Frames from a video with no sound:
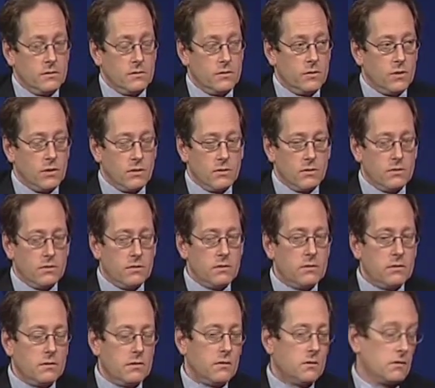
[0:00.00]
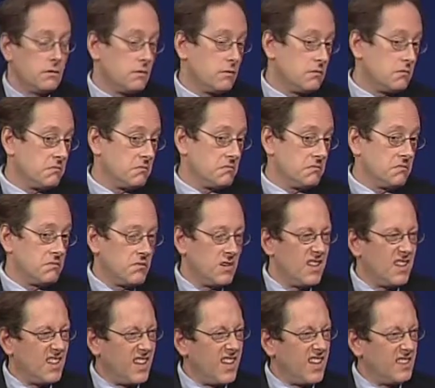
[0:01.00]
Well,
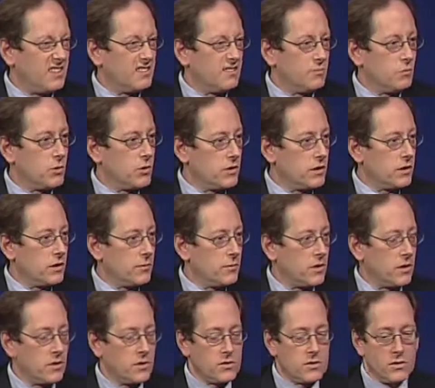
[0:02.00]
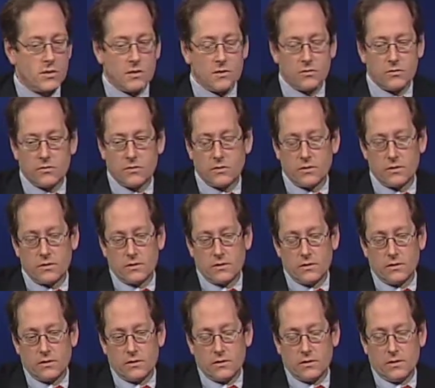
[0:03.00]
a lot, more than I probably should have.
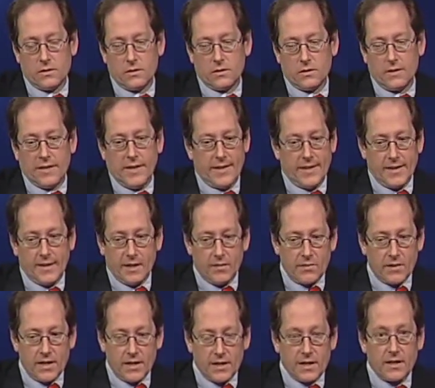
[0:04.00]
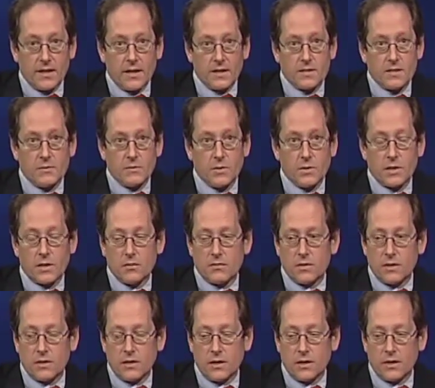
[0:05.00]
And I never had a glass of milk
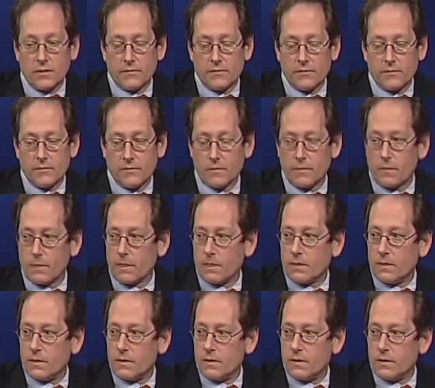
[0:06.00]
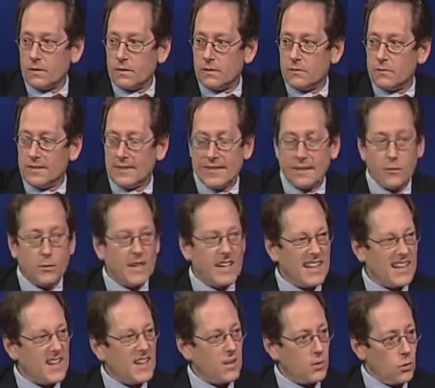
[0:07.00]
every day. But then when
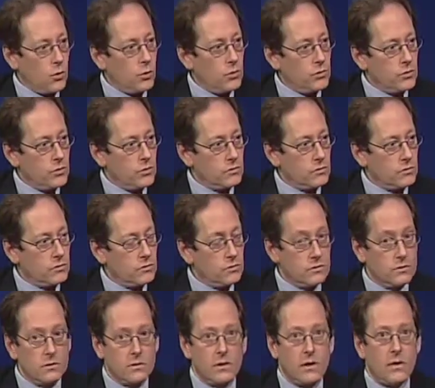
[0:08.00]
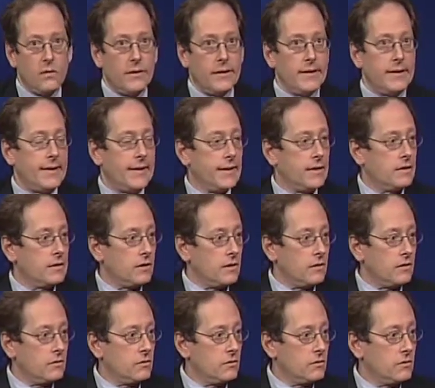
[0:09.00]
I got older, I really liked it.
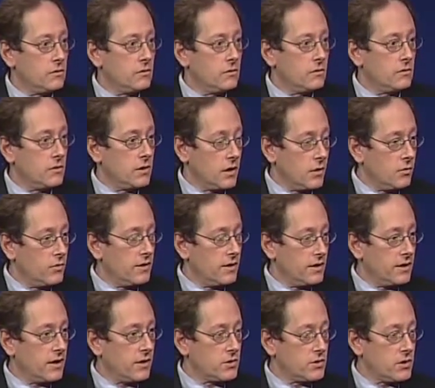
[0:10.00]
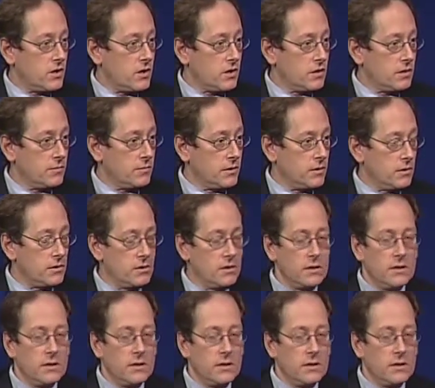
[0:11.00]
I really liked chocolate milk.